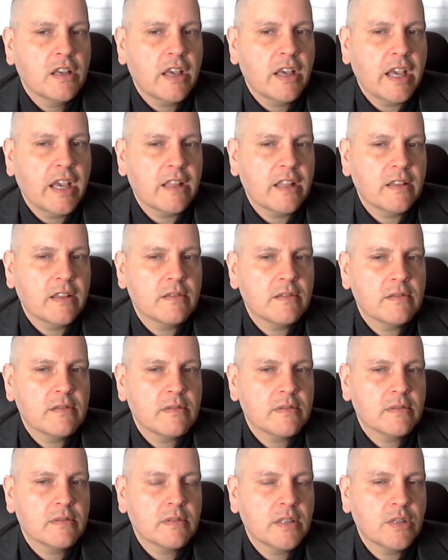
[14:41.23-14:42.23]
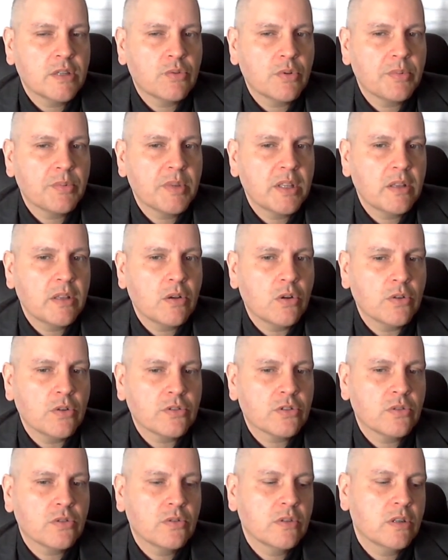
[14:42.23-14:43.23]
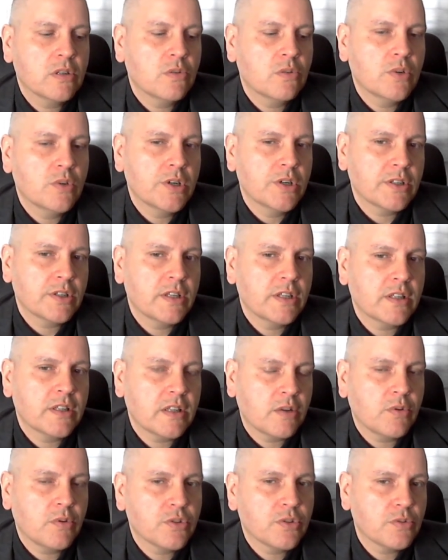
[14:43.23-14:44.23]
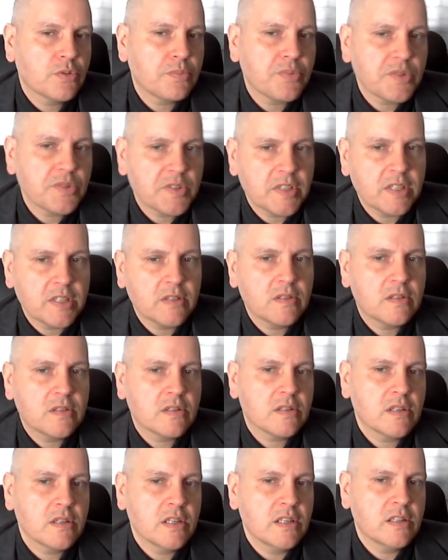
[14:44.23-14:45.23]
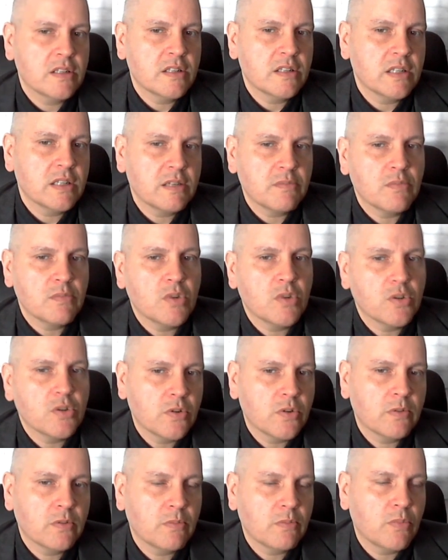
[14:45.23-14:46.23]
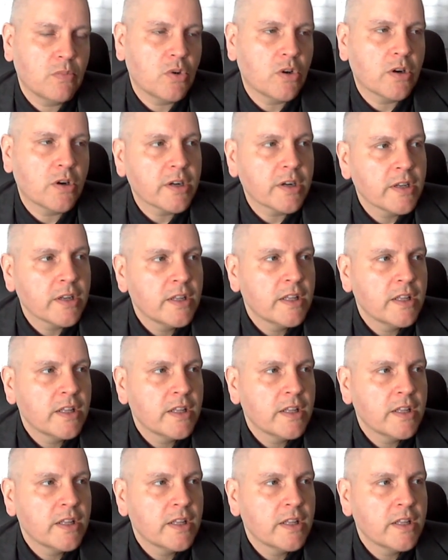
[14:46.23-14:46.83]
and it will be also a work that I want to present in a more